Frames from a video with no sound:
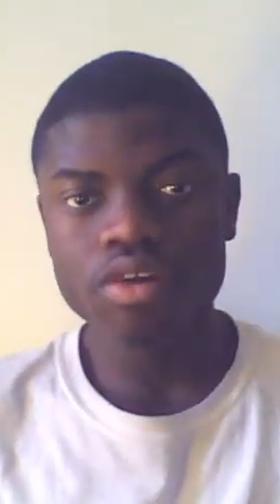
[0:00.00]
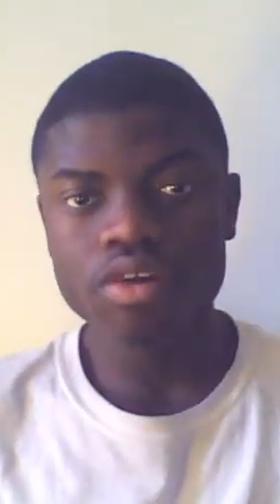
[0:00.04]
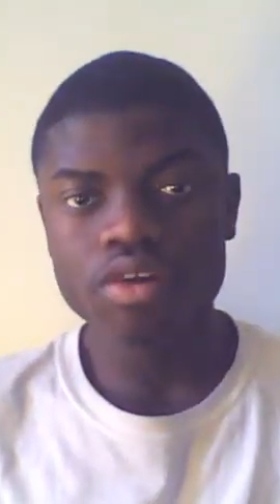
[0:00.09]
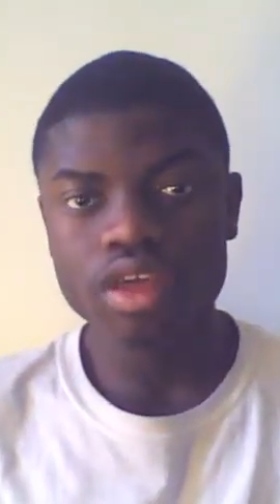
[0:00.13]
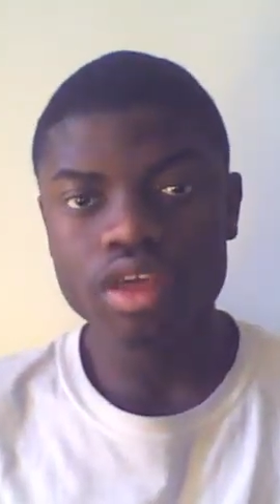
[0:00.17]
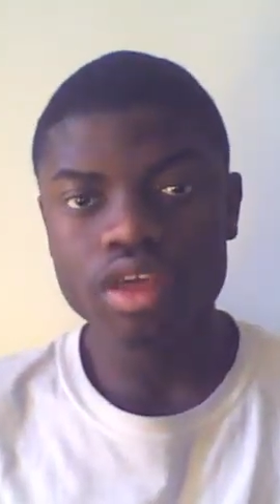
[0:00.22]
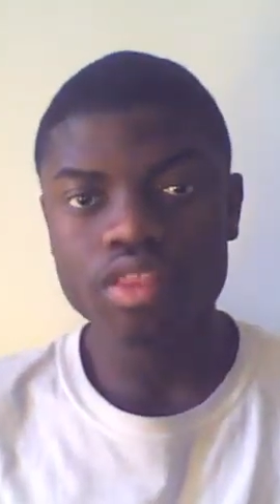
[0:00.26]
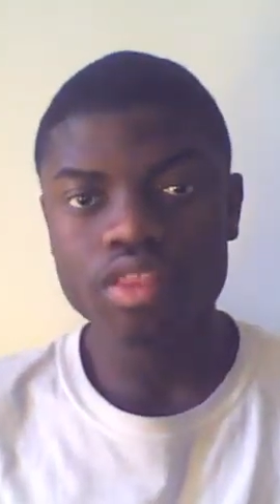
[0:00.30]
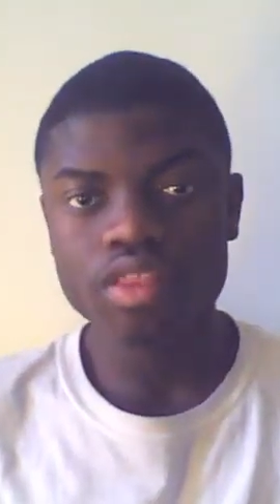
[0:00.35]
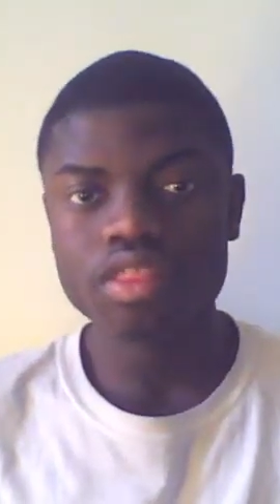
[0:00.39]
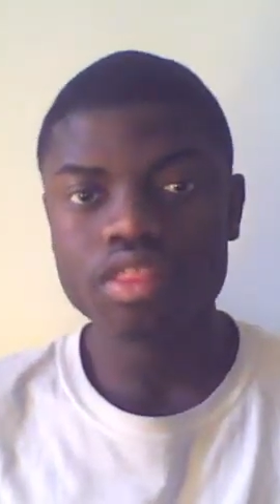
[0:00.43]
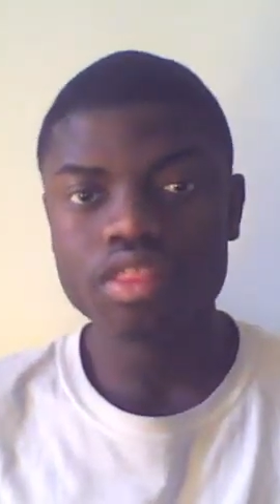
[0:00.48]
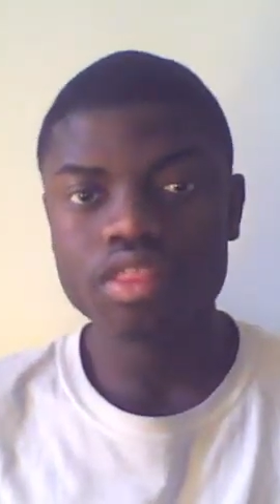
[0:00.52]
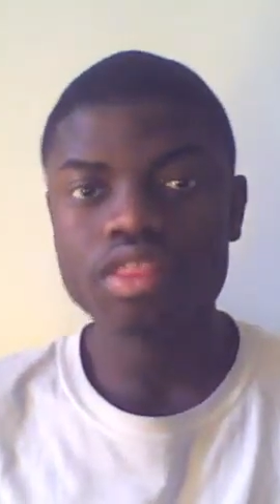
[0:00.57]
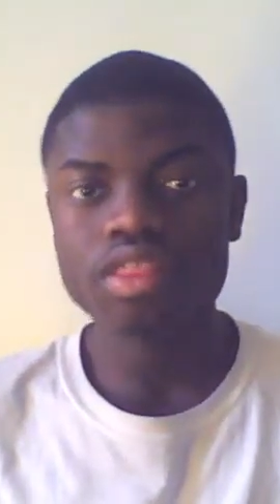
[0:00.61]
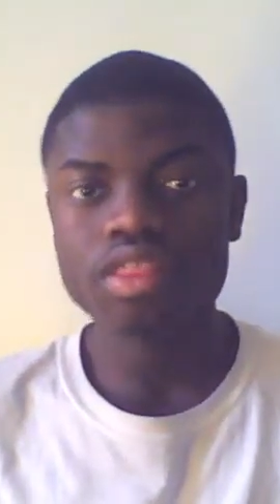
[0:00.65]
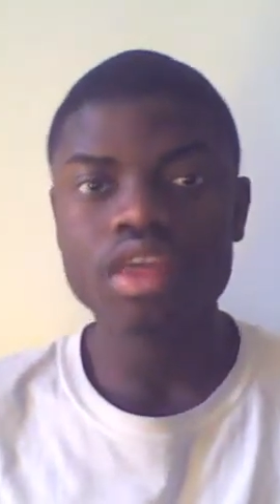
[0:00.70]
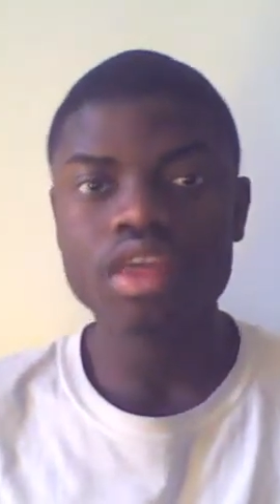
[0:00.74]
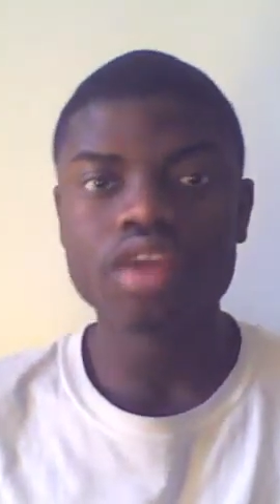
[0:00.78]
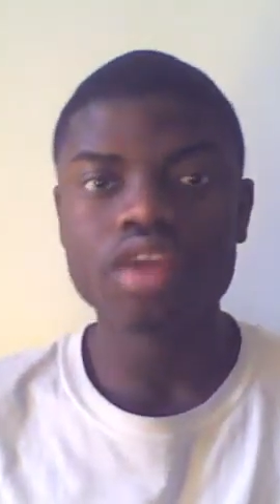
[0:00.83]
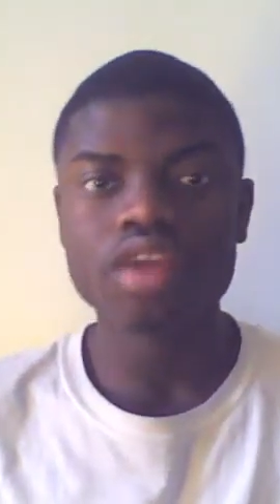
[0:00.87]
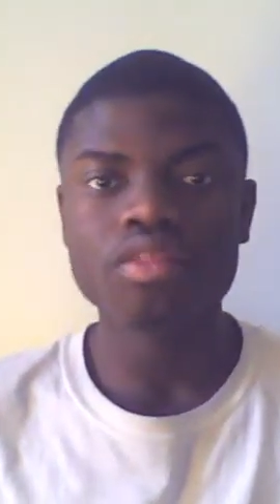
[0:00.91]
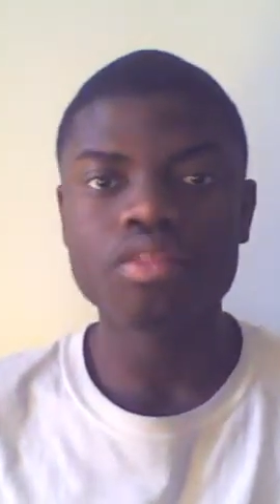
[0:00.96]
and this is
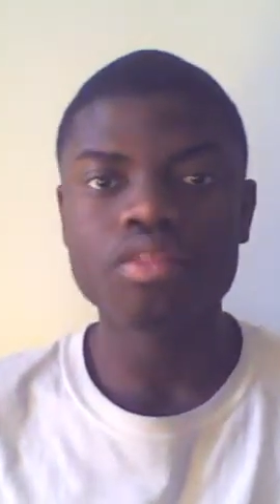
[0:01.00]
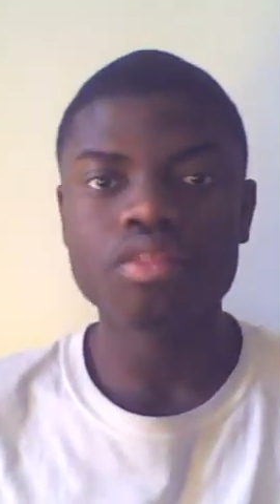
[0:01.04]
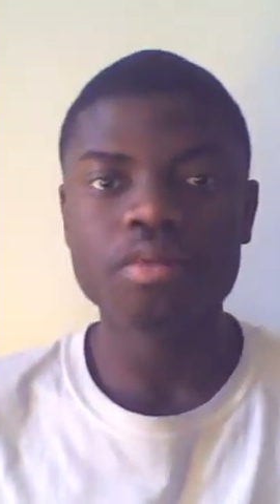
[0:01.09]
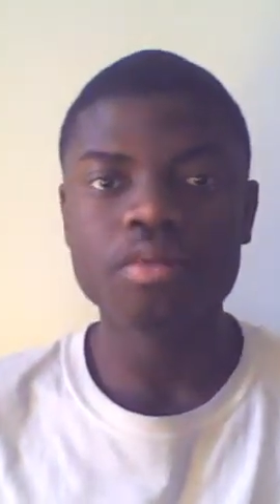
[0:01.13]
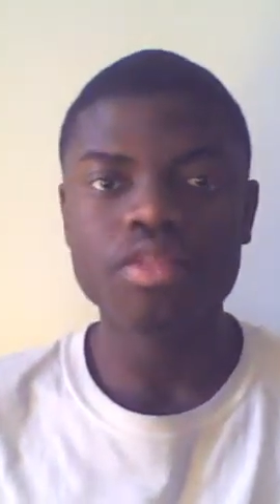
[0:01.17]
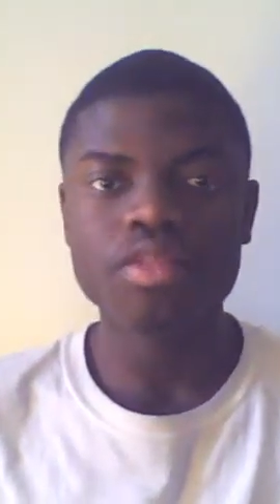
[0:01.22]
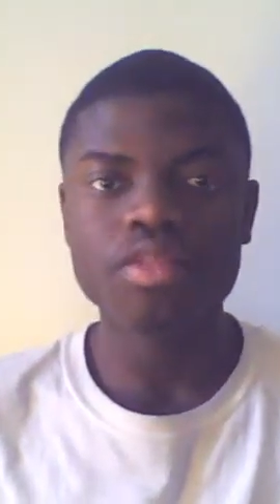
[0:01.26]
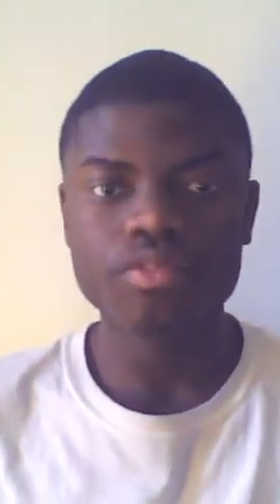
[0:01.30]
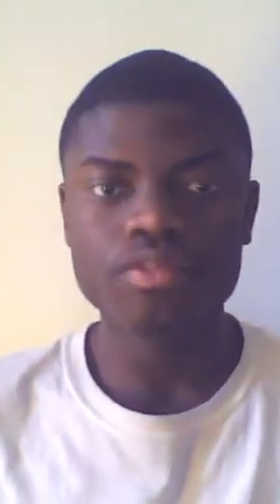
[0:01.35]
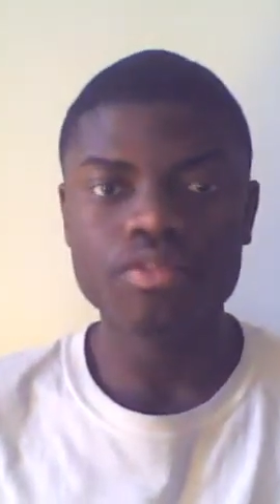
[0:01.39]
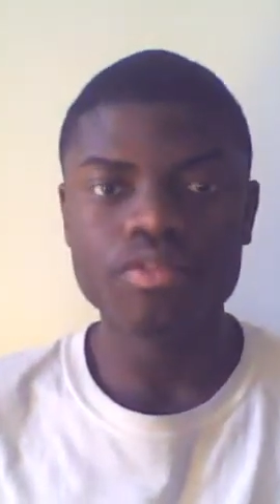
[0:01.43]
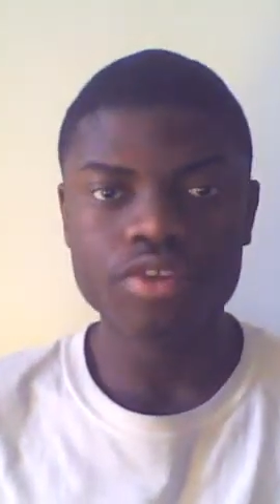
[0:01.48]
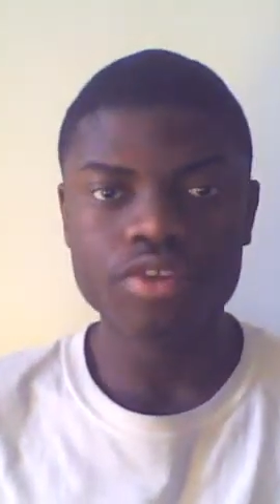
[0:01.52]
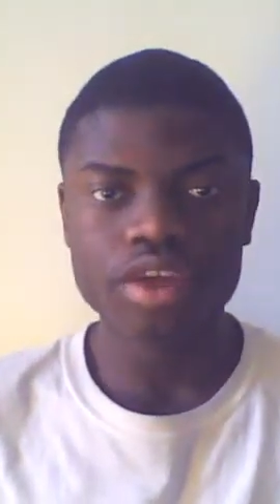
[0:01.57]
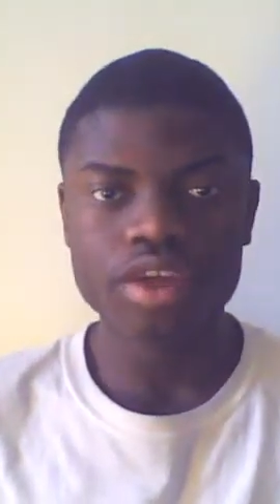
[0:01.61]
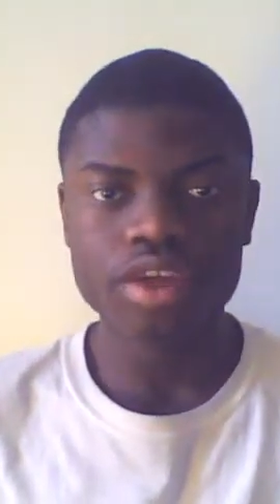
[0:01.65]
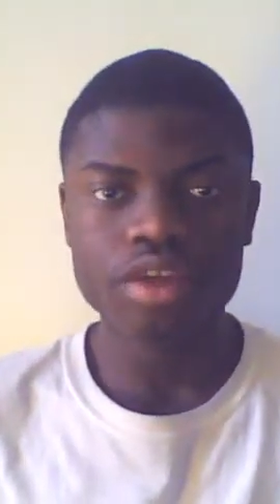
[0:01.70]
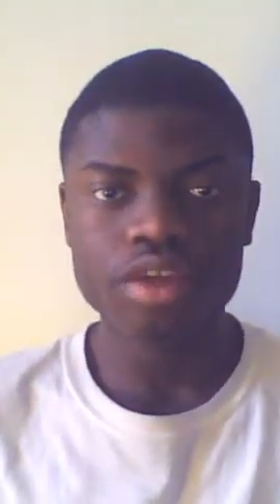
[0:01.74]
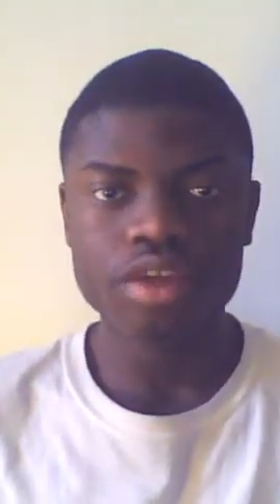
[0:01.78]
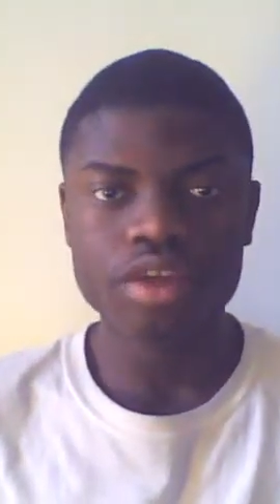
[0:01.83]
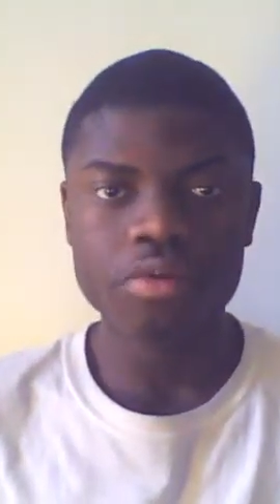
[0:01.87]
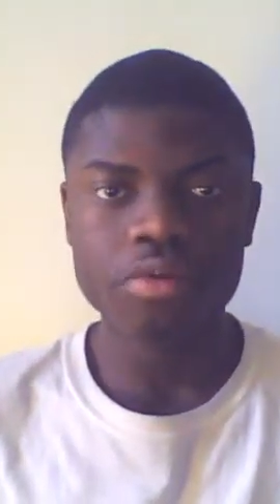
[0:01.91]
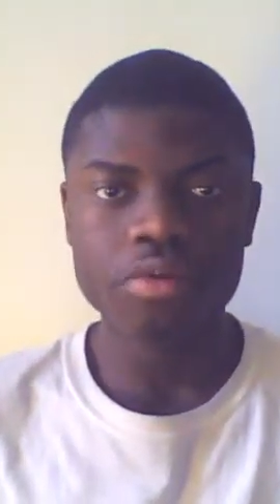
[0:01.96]
Tech of the Month for
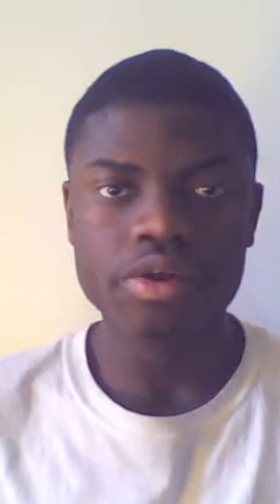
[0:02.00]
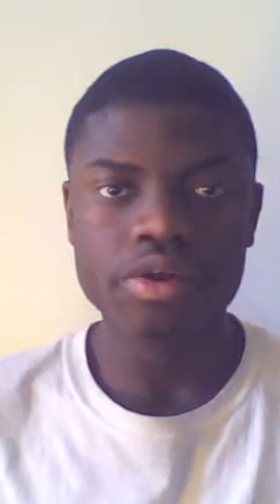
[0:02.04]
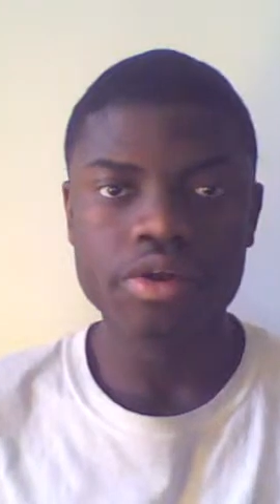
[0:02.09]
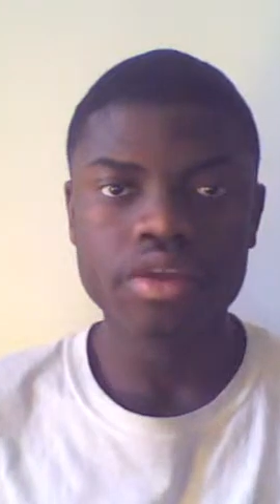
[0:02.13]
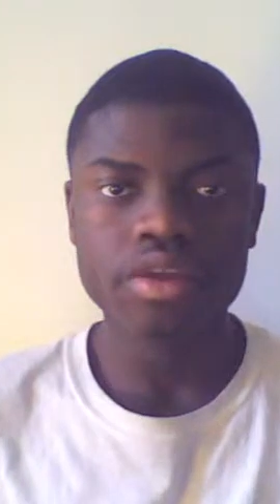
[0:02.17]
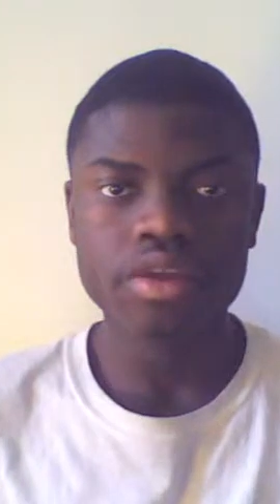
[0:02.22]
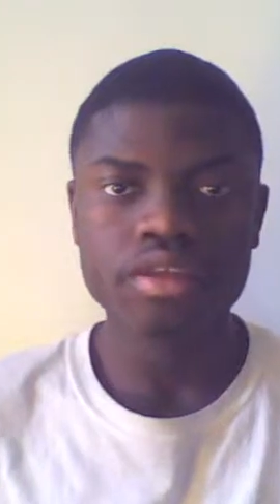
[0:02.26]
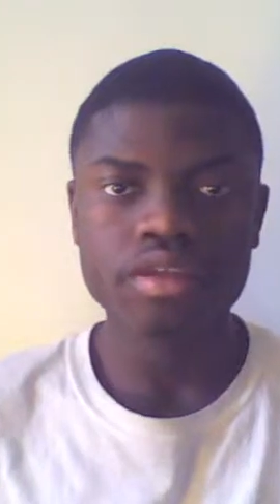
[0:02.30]
January.